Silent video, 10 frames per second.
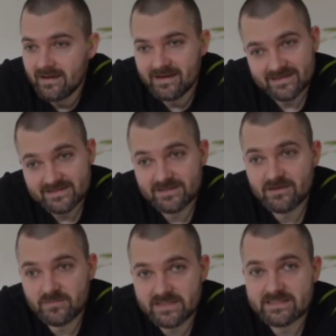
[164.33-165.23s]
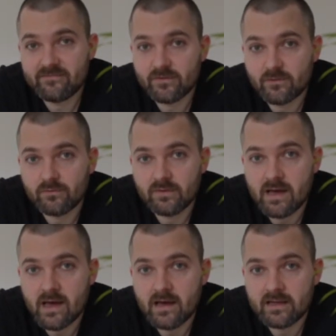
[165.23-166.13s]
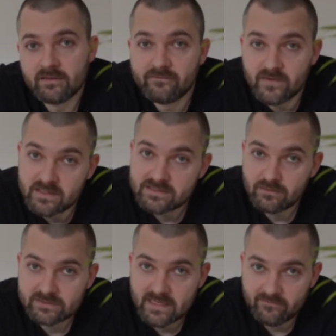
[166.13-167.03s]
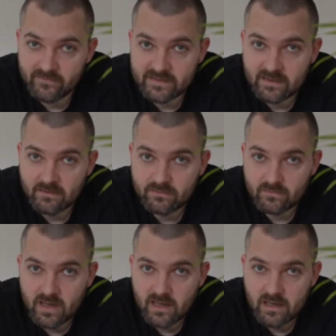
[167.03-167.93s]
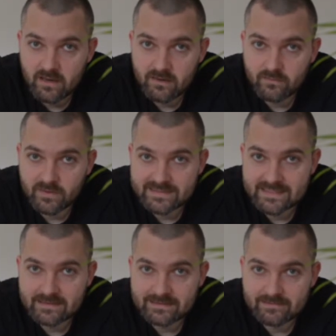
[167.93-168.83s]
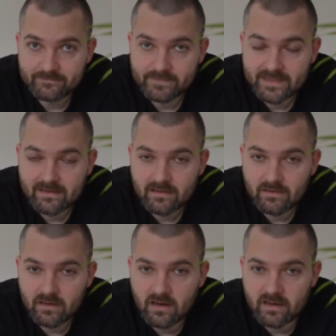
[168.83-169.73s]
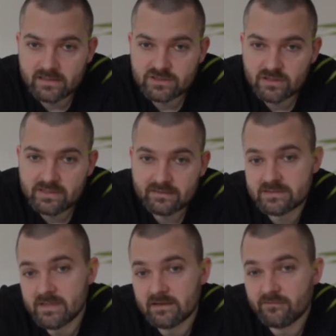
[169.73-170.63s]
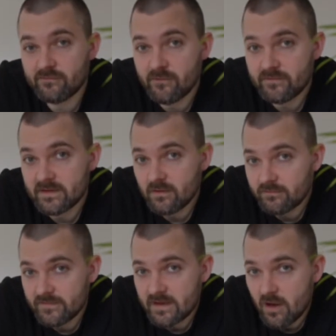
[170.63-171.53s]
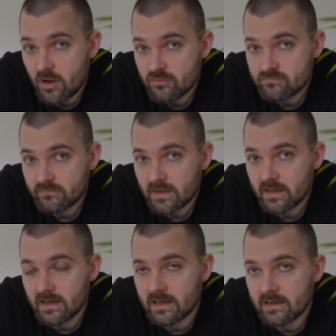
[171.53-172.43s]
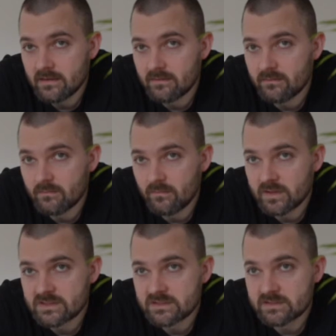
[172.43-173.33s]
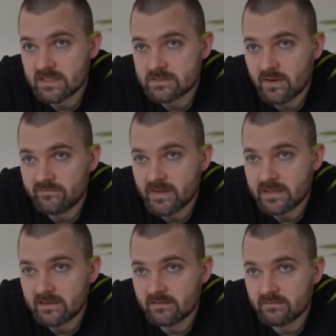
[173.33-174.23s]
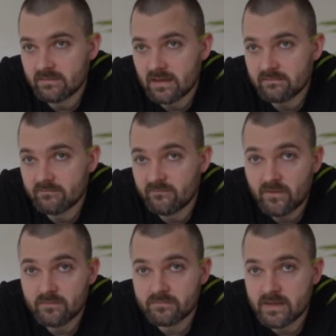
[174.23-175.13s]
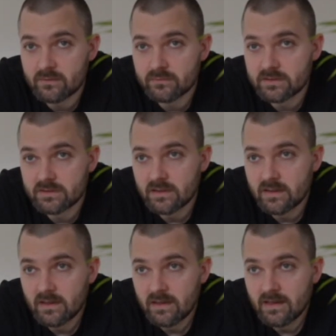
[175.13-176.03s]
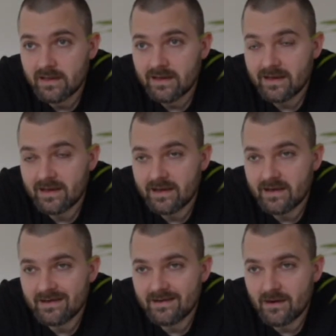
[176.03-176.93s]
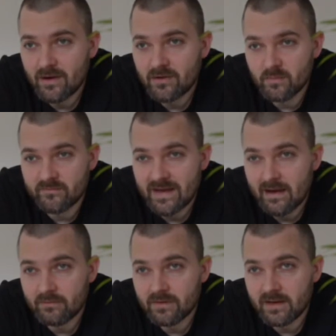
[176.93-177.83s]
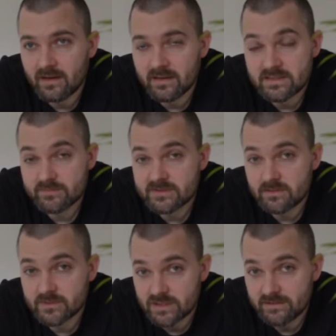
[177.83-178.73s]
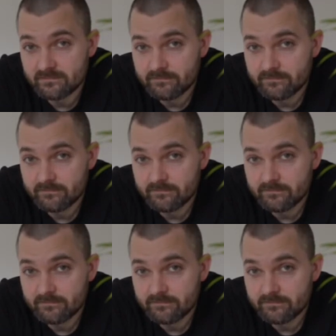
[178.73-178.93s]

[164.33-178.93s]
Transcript: it's going to be difficult. In the first lockdown video we did, I showed how to make a frothy coffee at home, which is a way of making like foam milk at home without an espresso machine.